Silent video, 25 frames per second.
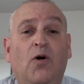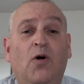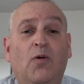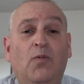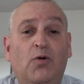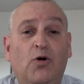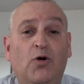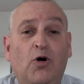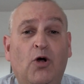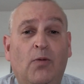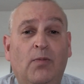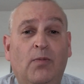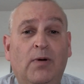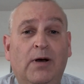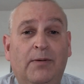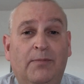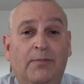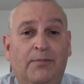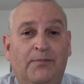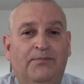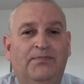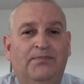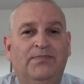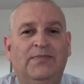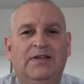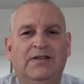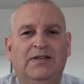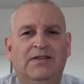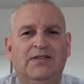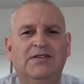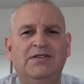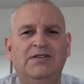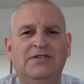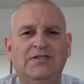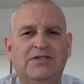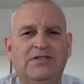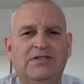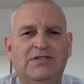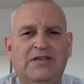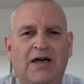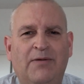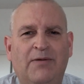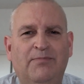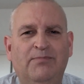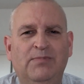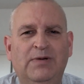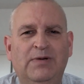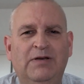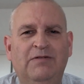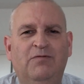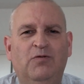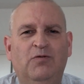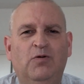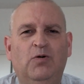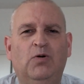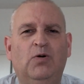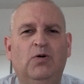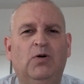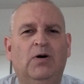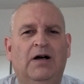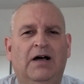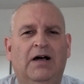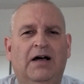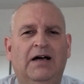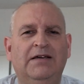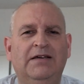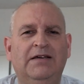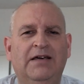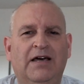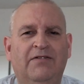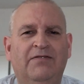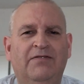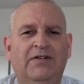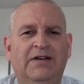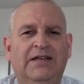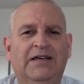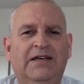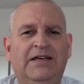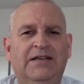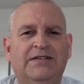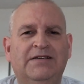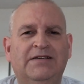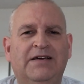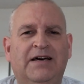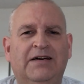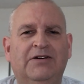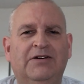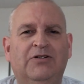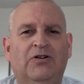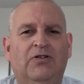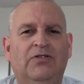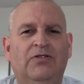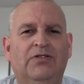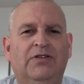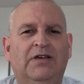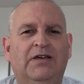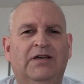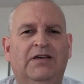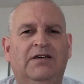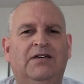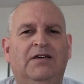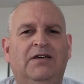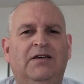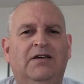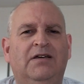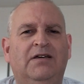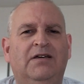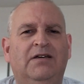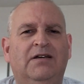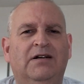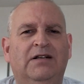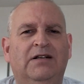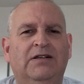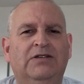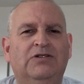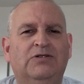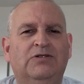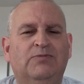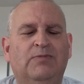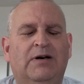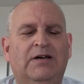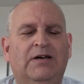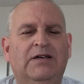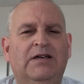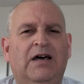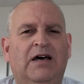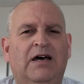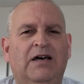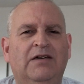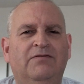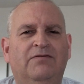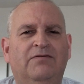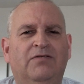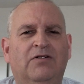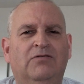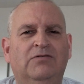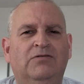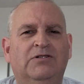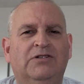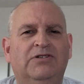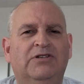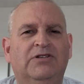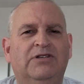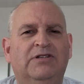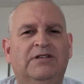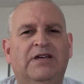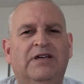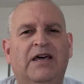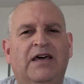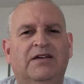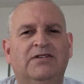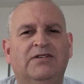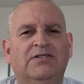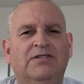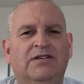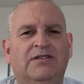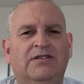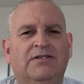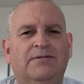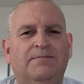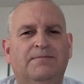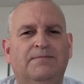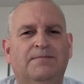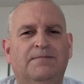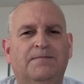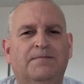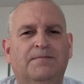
No problem. This has happened before. I have an AirTag on there. I'll use my iPhone to detect it.